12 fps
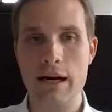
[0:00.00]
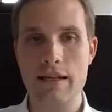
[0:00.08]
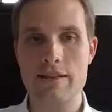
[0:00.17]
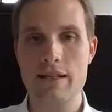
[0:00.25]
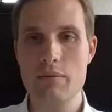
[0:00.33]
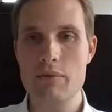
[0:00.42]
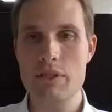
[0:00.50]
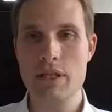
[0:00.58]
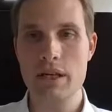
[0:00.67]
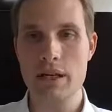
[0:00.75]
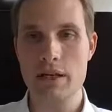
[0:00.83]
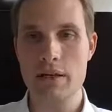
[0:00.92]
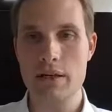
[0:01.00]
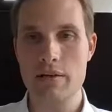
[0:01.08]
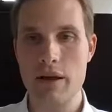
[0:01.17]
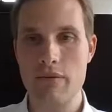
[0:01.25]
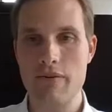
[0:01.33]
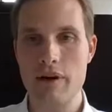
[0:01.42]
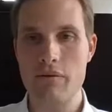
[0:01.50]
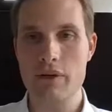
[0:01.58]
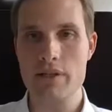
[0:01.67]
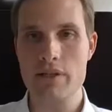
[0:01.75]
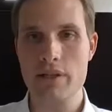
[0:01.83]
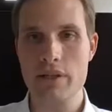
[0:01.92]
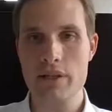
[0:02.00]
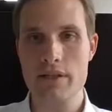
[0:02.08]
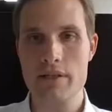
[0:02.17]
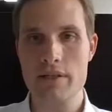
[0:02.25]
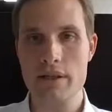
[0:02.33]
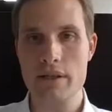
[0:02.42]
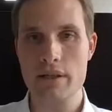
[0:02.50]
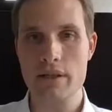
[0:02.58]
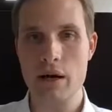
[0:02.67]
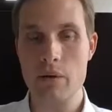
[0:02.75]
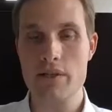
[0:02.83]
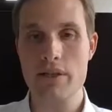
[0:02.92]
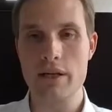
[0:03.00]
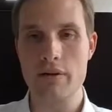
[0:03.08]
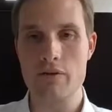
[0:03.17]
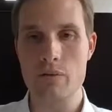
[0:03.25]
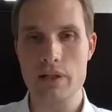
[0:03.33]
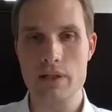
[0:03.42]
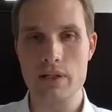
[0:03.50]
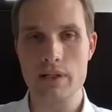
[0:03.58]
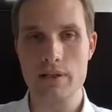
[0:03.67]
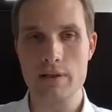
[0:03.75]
teams sitting in various cities outside of Switzerland.